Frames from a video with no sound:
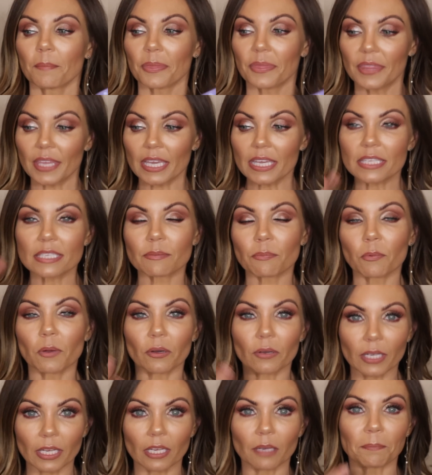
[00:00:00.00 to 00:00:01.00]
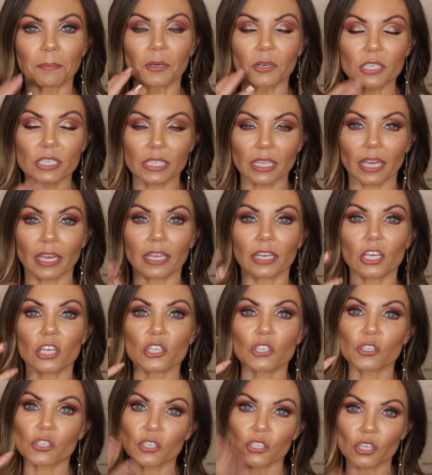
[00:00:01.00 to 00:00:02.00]
this will keep your skin
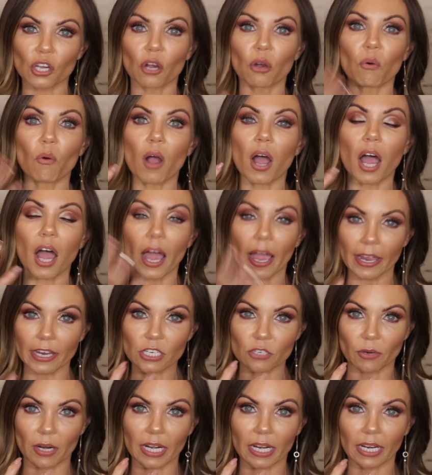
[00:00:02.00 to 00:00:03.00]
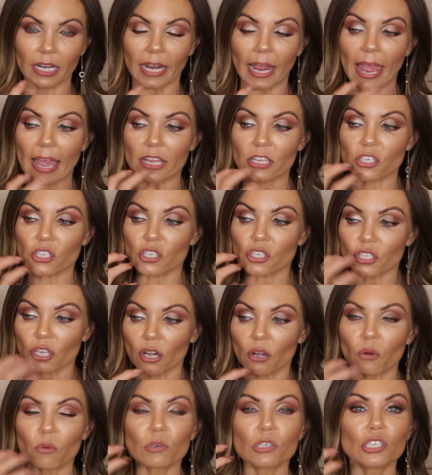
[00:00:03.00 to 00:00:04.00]
so hydrated and
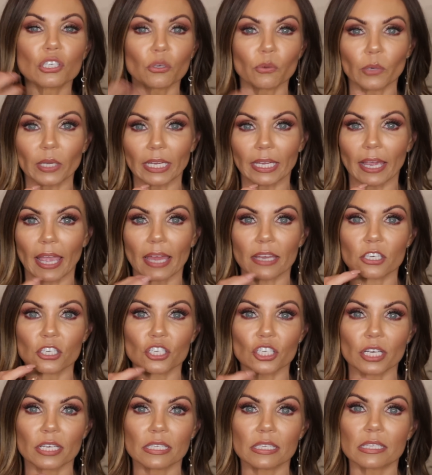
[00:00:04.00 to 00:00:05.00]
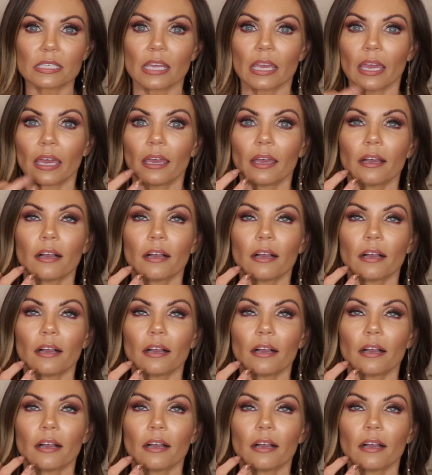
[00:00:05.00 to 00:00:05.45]
so dewy and just